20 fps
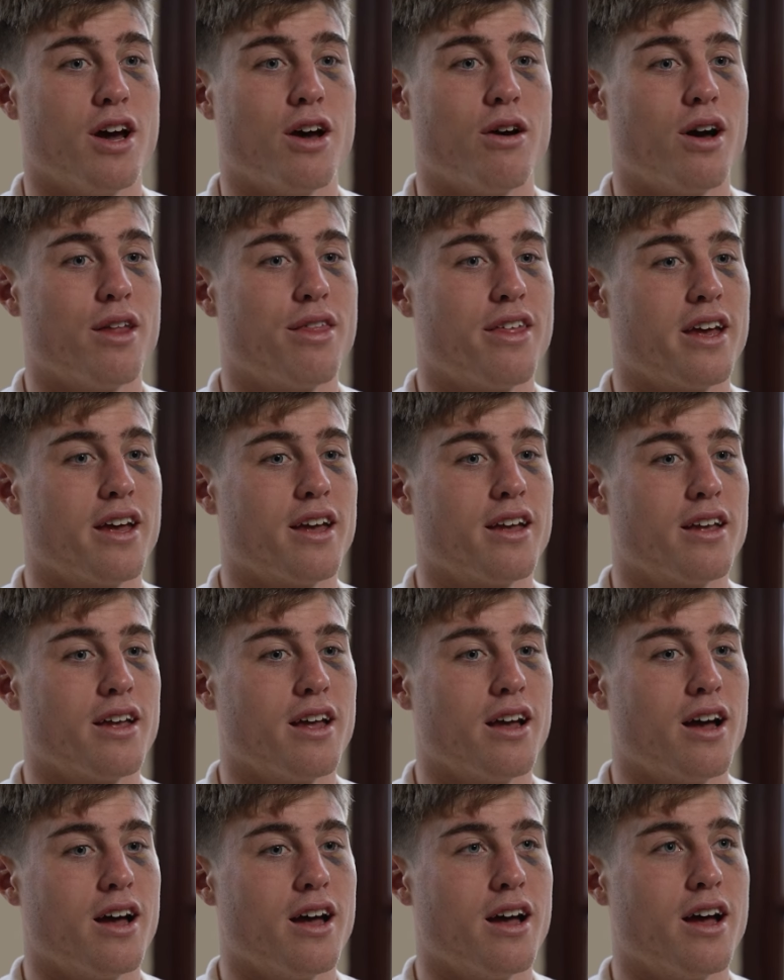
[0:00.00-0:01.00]
no, I think
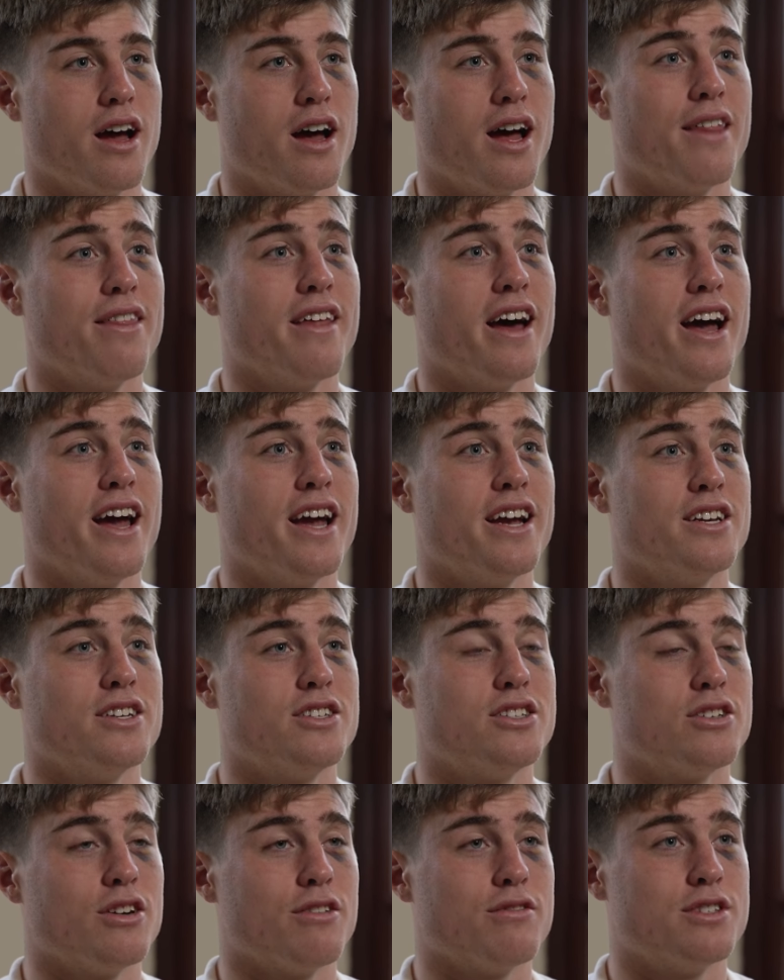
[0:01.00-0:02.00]
at that
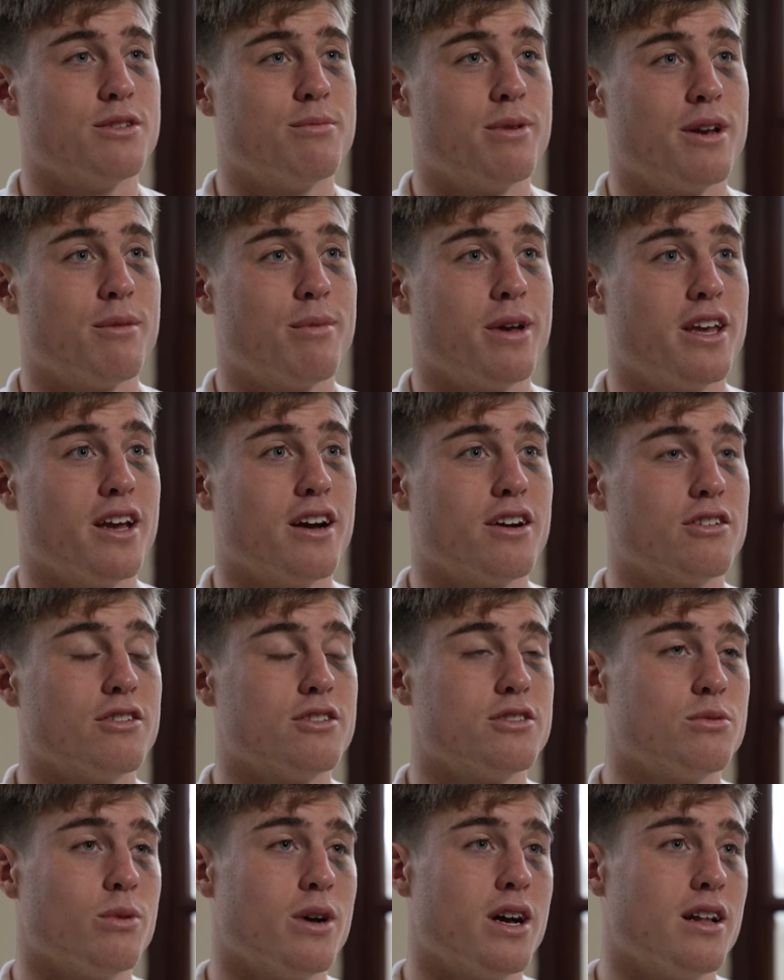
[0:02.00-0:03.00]
age, obviously being a bit younger
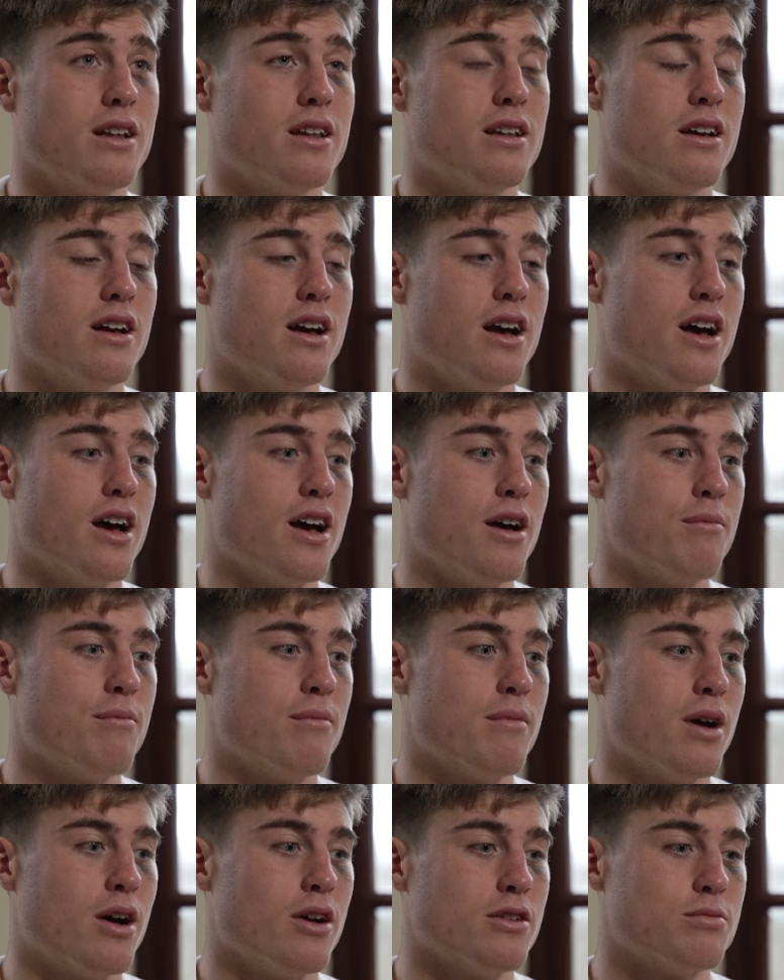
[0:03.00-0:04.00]
as well,
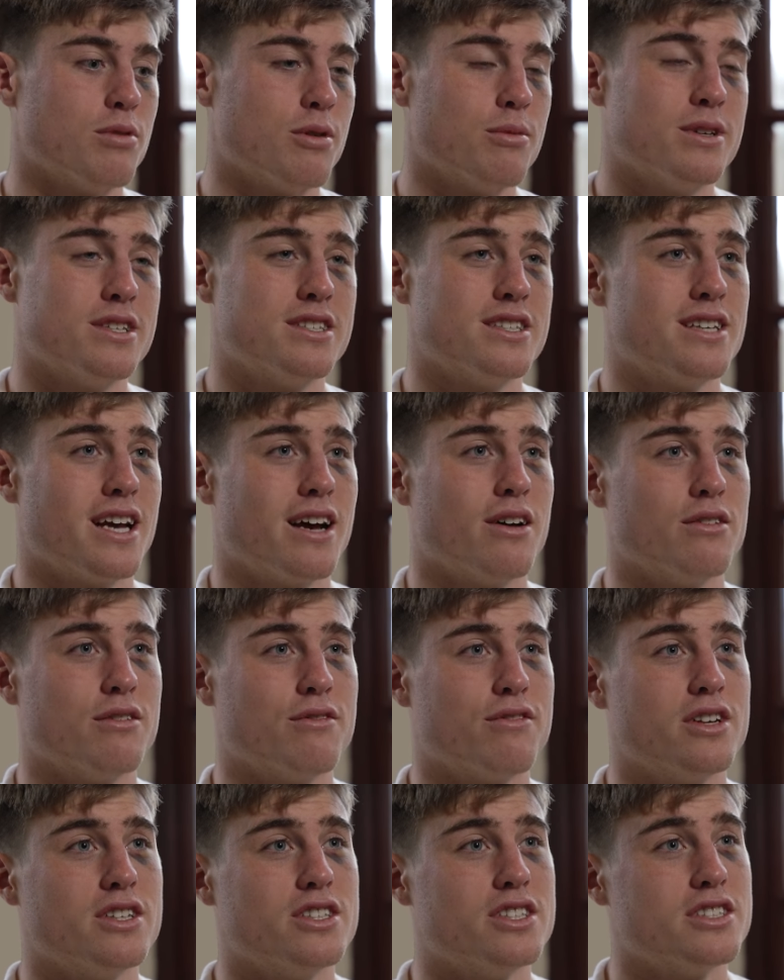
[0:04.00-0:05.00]
I was probably sat on the
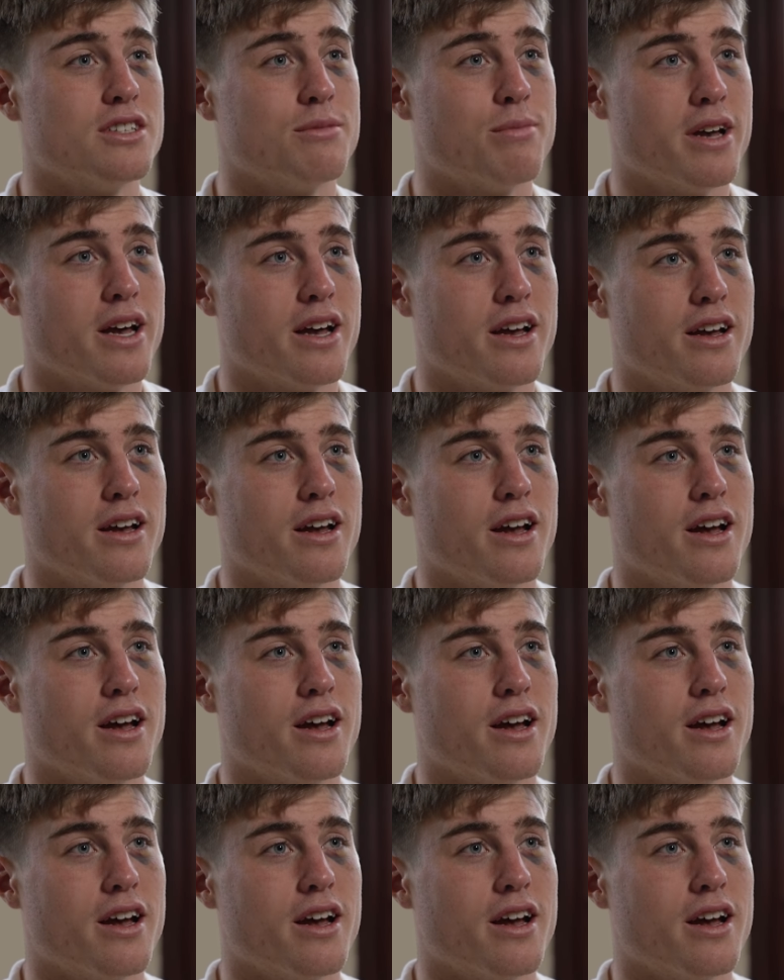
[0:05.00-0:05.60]
fringes a bit,